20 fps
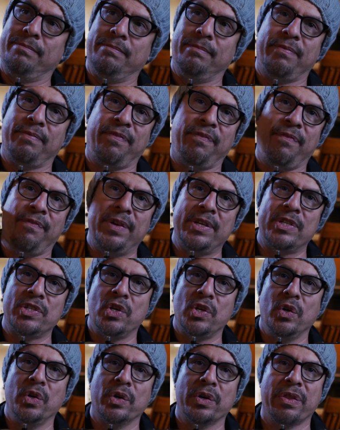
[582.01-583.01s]
fish
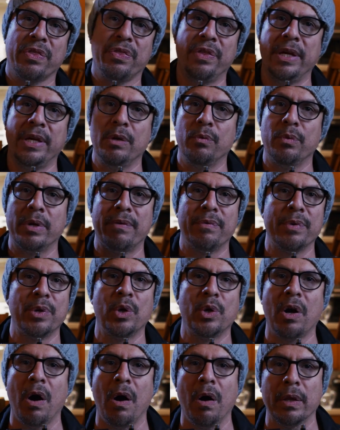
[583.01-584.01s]
hook thing, whatever
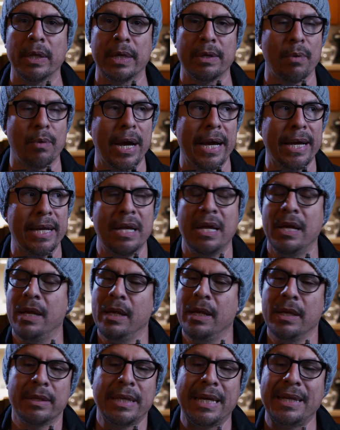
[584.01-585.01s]
you call it, right?
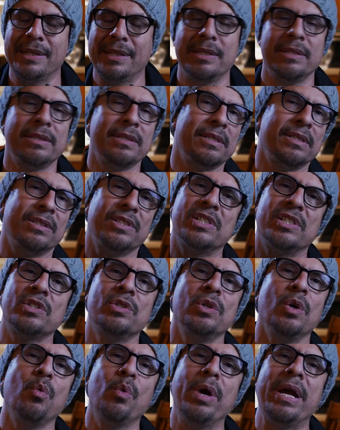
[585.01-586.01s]
Like, there's just
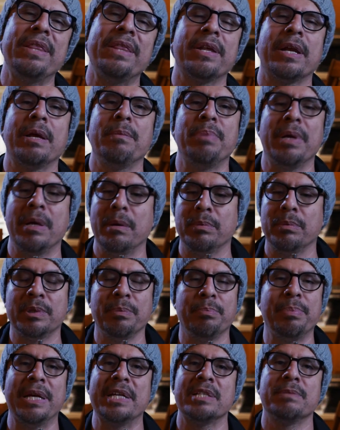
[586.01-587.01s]
no way that I'd be able to
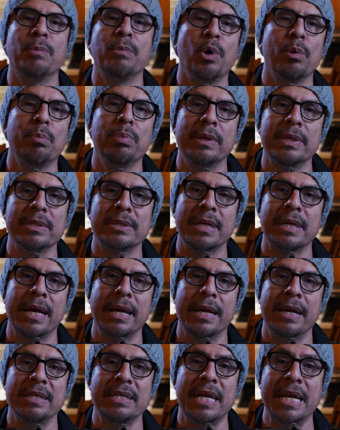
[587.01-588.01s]
be as mobile as
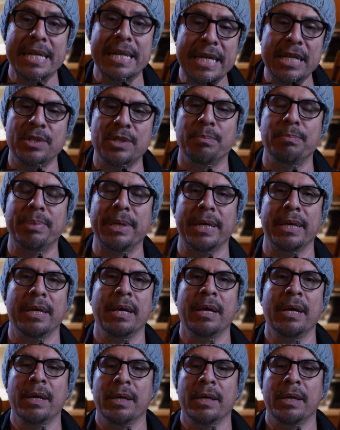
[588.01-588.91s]
I need to be,